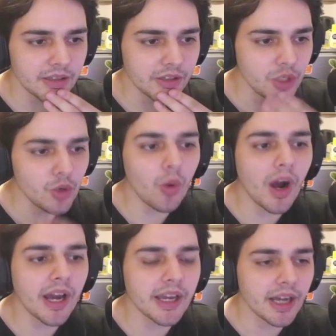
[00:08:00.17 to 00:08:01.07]

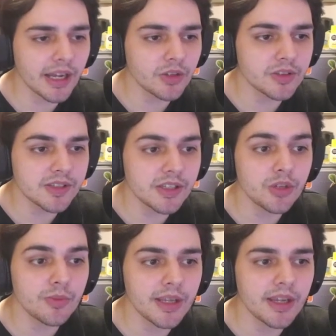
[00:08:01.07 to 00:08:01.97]
UI, I could see
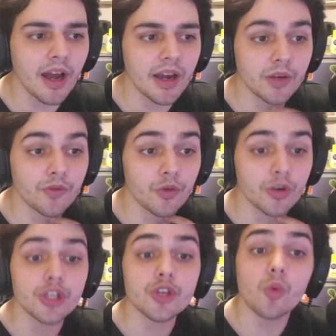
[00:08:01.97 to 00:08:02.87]
you being hired for
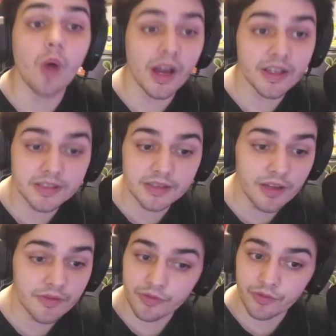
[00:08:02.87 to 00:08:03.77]
UI
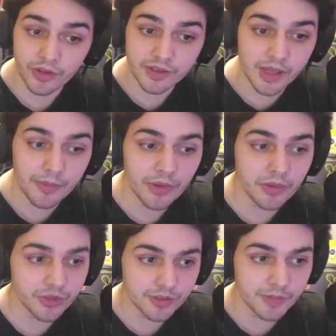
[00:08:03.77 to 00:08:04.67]
stuff, for example,
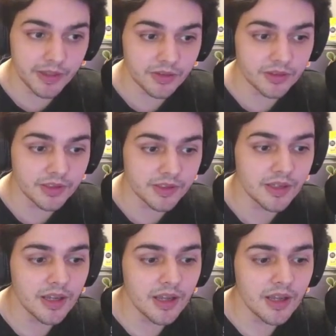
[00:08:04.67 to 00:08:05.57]
just based on this
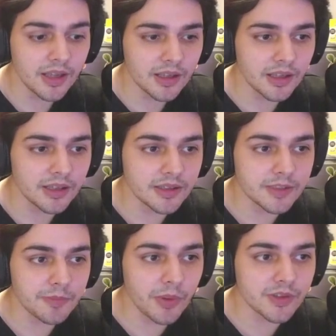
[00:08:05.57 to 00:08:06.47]
in
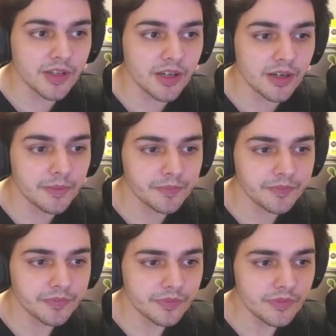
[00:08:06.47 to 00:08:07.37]
this post here,
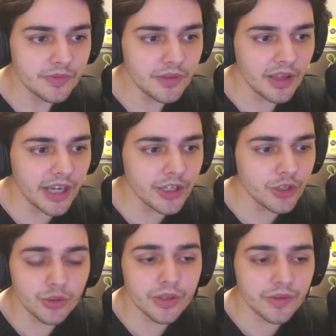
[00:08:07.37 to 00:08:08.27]
and you
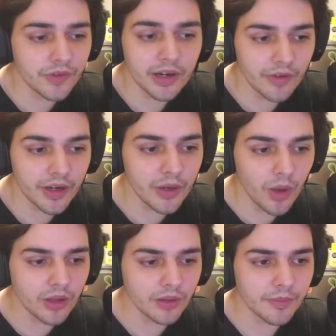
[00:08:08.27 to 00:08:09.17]
do it very, very
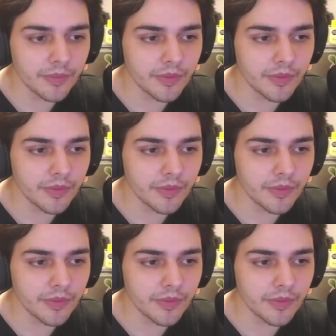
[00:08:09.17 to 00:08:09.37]
well.